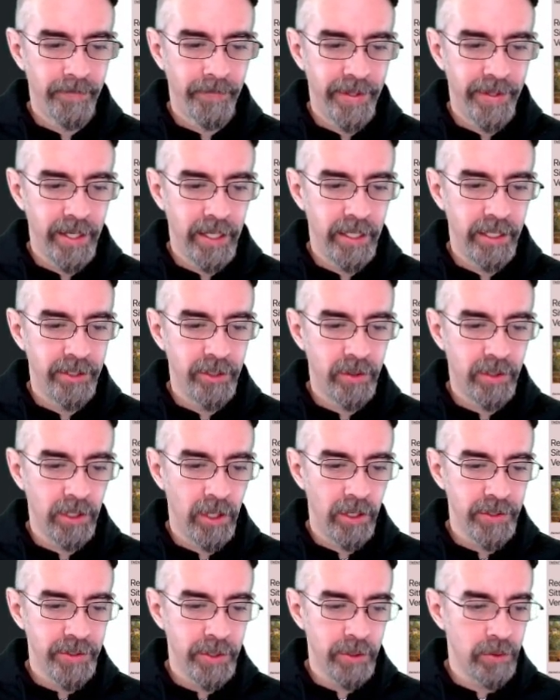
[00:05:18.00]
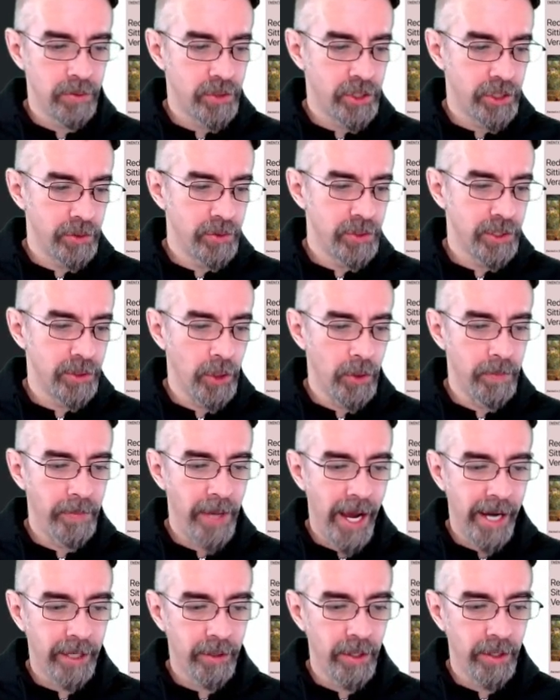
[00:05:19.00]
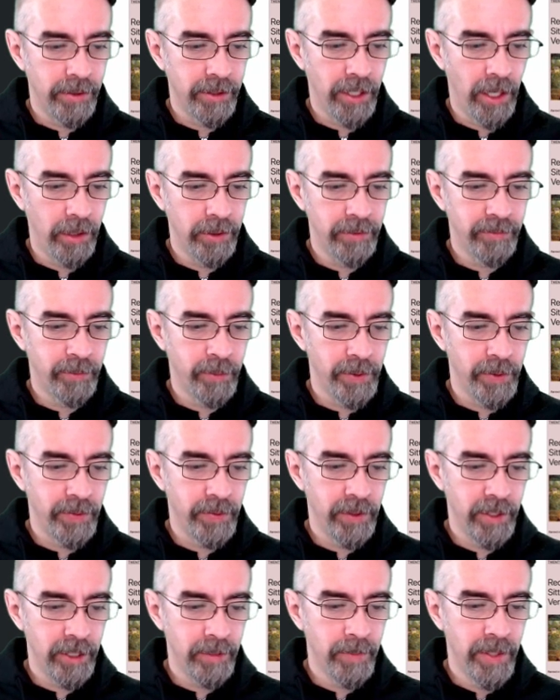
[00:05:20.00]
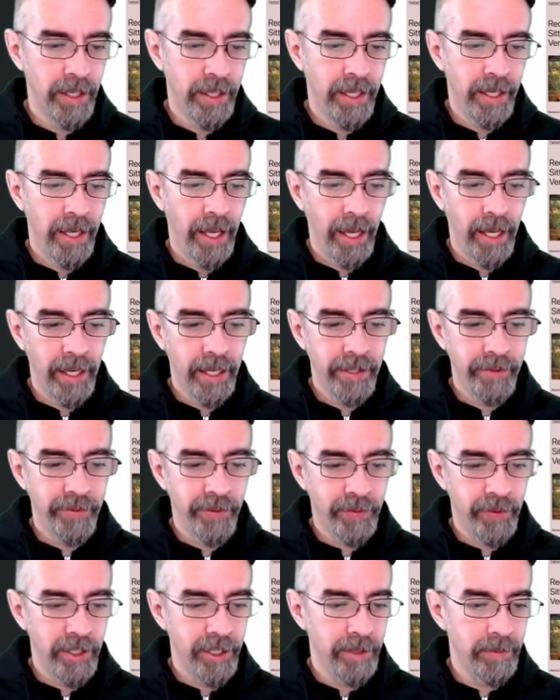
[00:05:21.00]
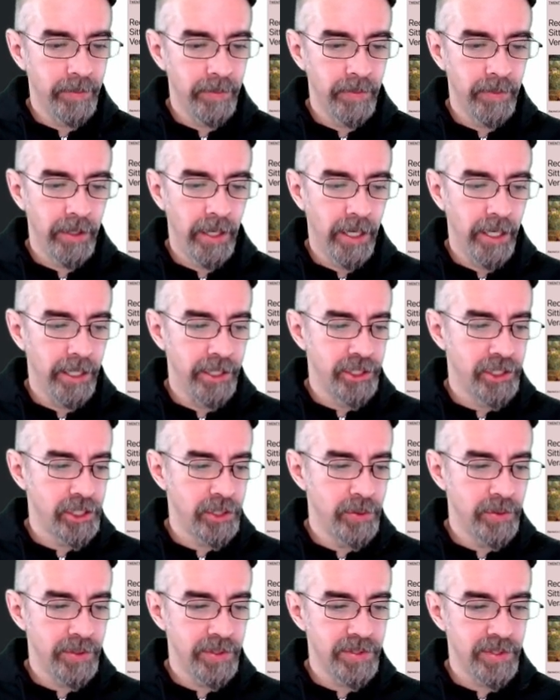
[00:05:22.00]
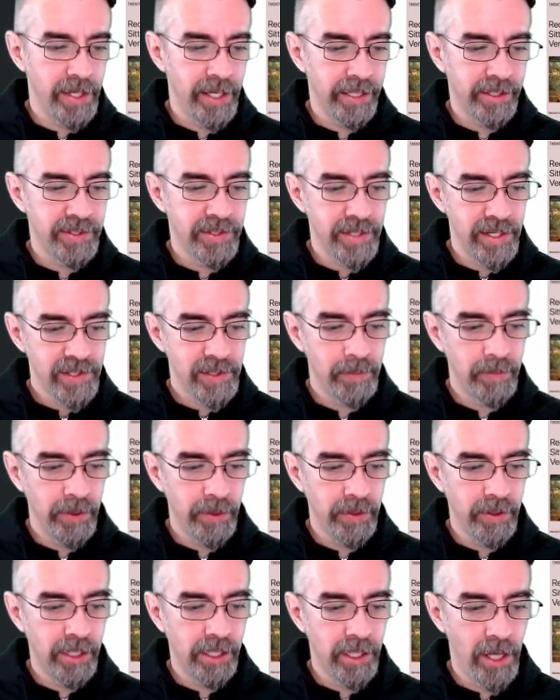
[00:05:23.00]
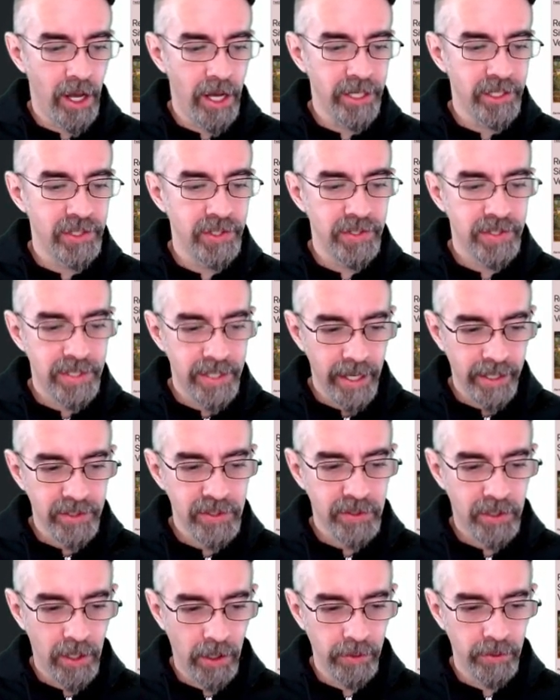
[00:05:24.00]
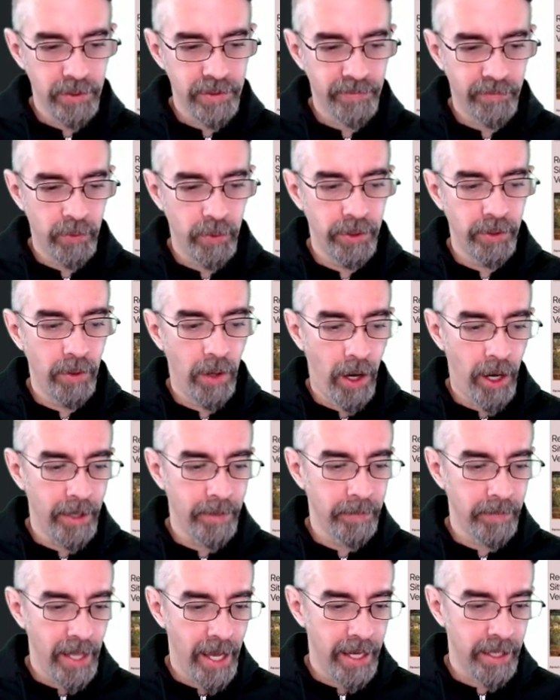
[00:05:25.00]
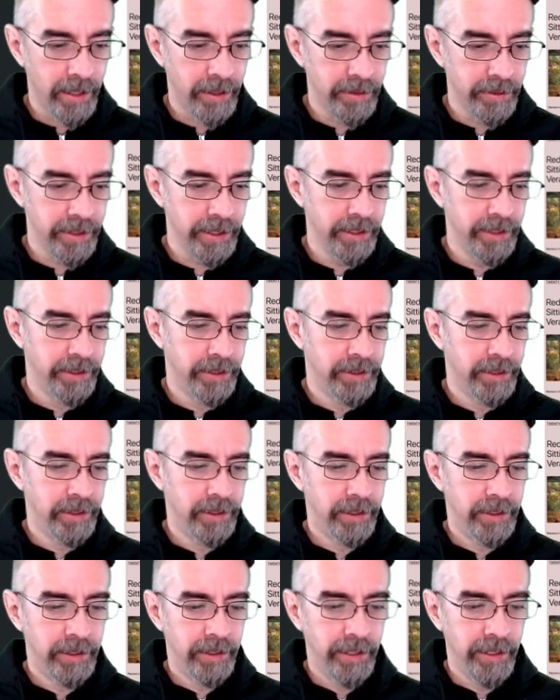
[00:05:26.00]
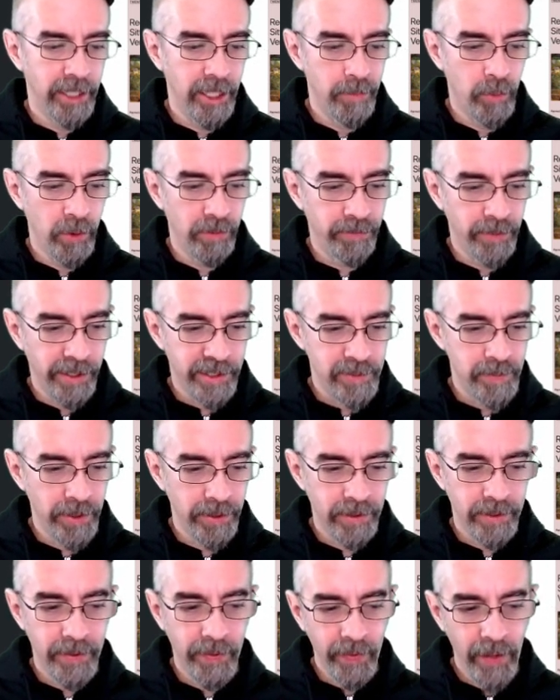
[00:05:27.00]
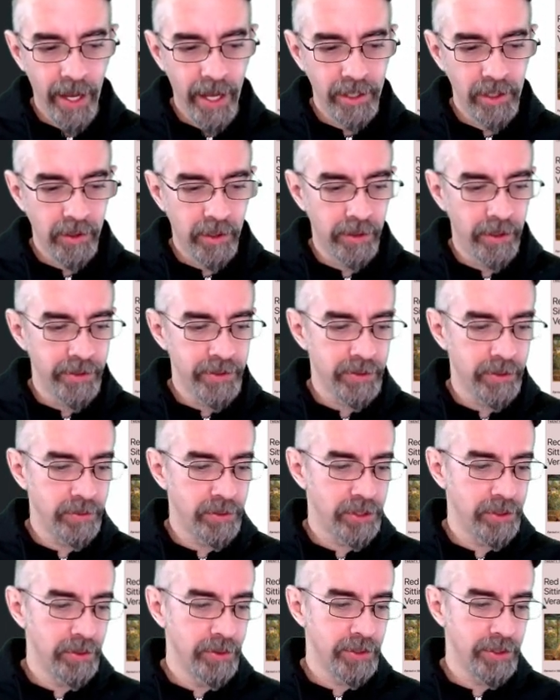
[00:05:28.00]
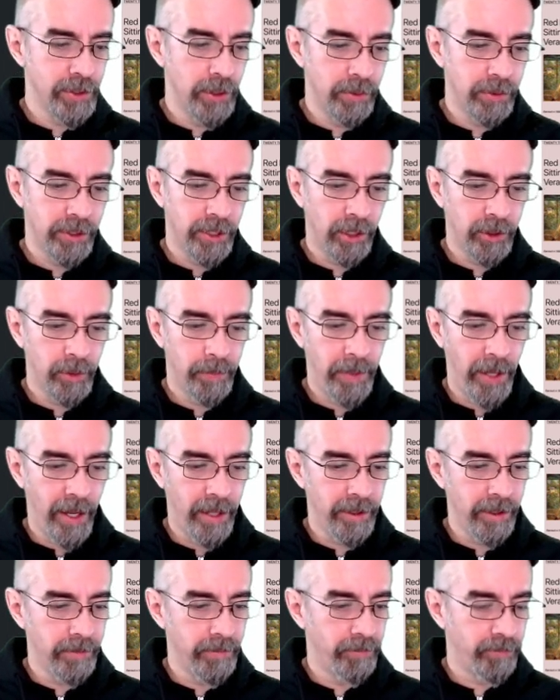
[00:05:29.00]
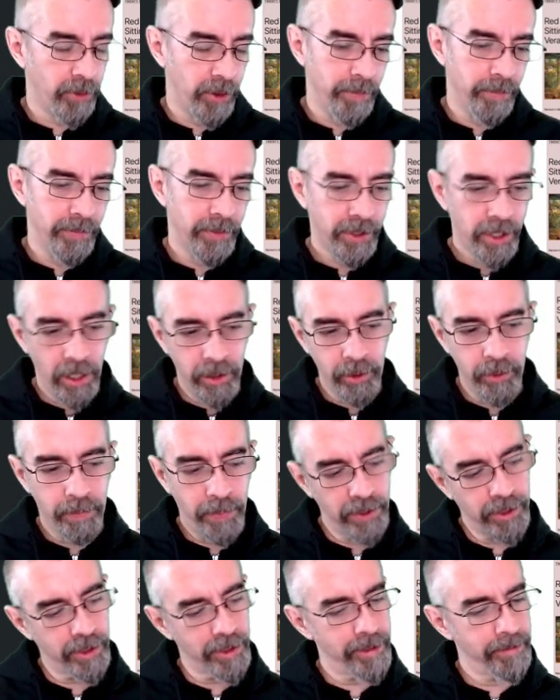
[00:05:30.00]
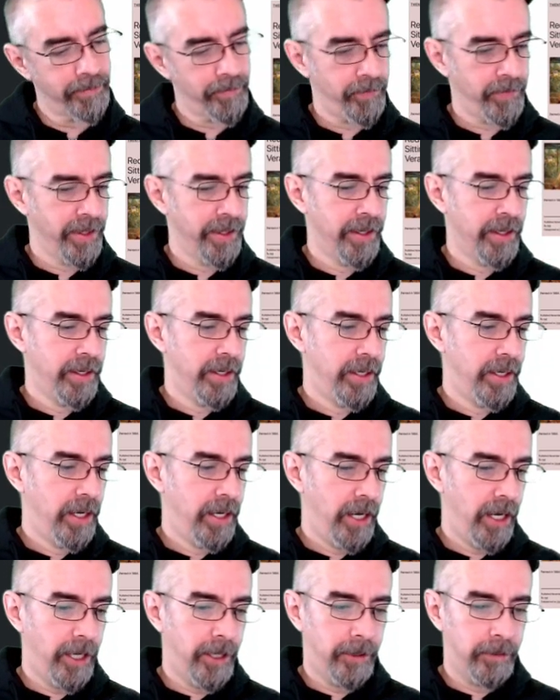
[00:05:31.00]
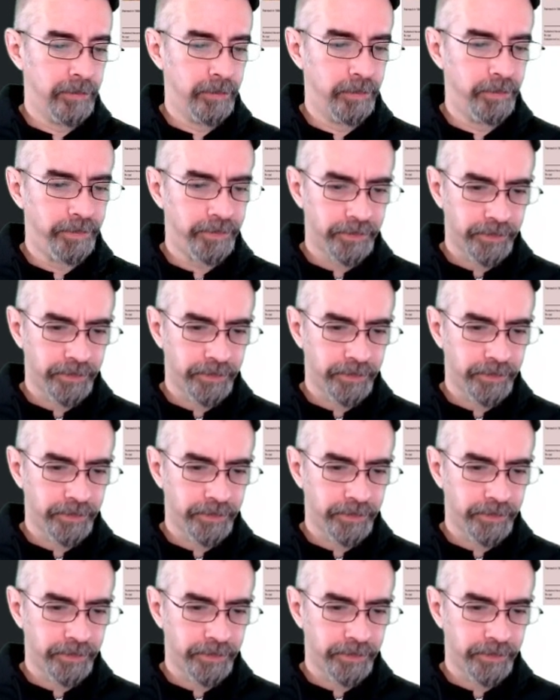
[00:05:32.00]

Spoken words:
You can also choose your own background color for the theme, and the theme chooses accessibility conscious text colors for you automatically. Need more flexibility than that? You can also choose your own color palette from the color picker. And